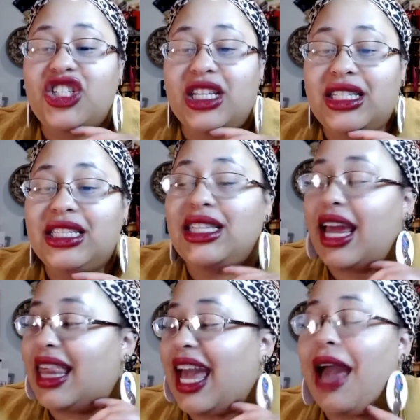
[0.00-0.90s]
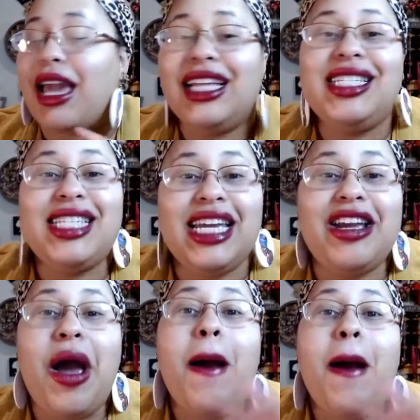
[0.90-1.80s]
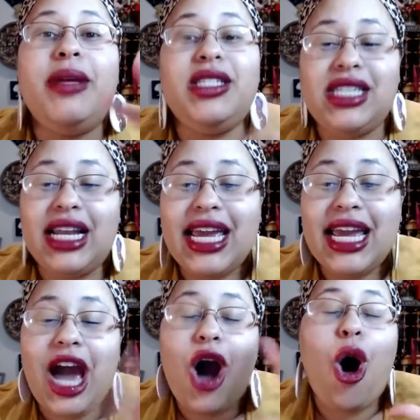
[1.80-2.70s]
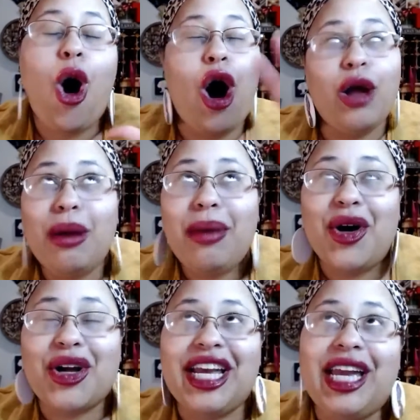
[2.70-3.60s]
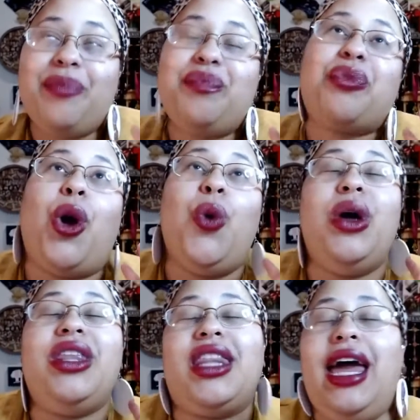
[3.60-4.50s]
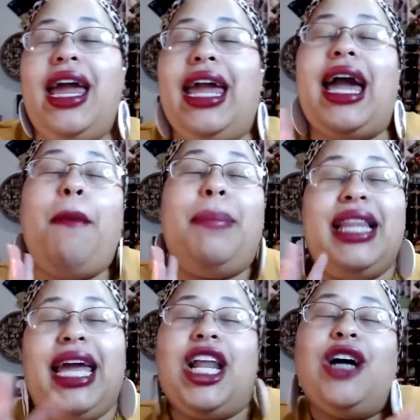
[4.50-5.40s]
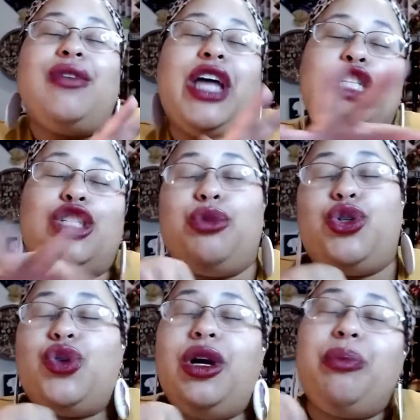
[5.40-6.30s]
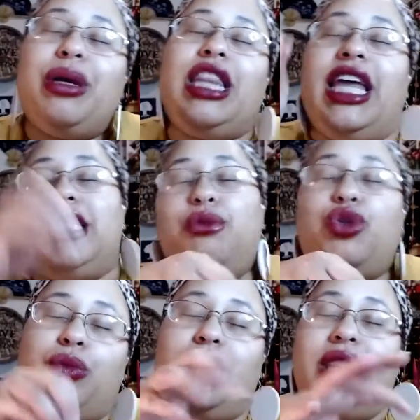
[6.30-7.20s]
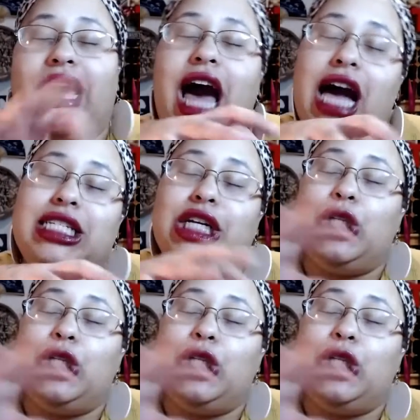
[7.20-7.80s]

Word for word: This this is like like I could see sitting on my balcony with like a plate of like some shrimp and like some shrimp like cocktail